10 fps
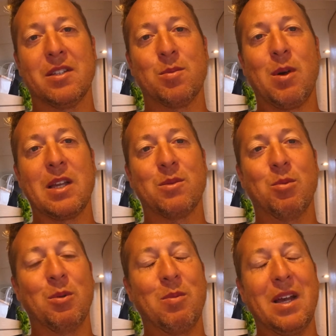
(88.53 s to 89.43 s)
as
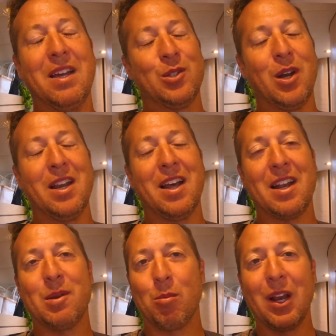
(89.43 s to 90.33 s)
possible. But trying
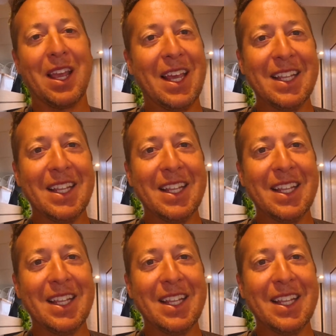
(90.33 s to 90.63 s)
not to bring it